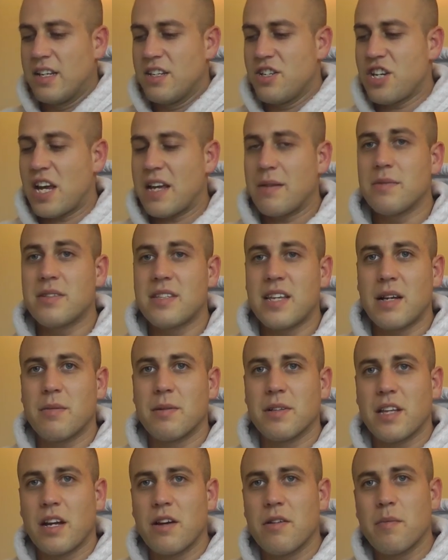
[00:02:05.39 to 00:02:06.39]
Shame
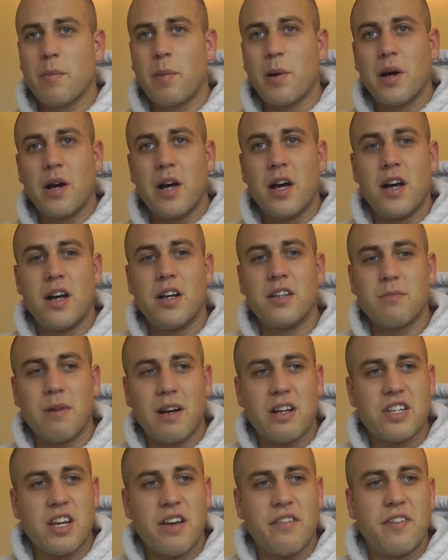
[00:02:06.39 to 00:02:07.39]
Sigma don't put as
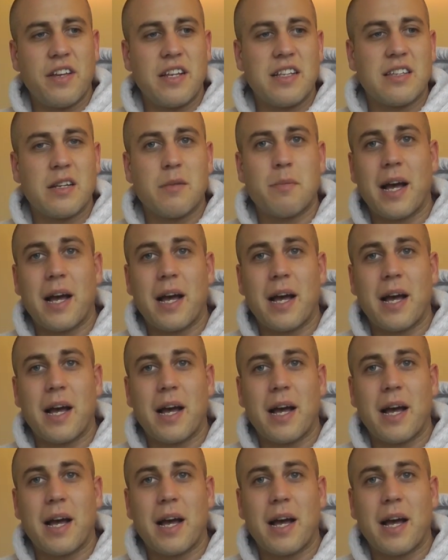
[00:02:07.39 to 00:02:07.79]
much effort into